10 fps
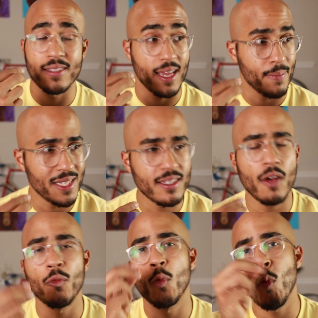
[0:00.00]
like
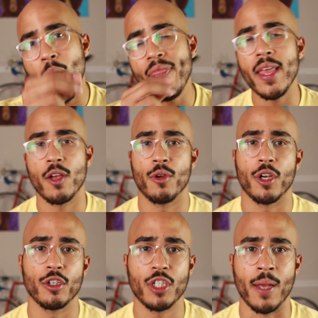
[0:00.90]
myself, when they go to
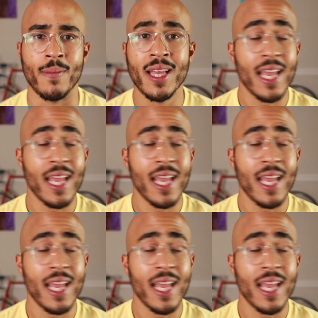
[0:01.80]
your gym.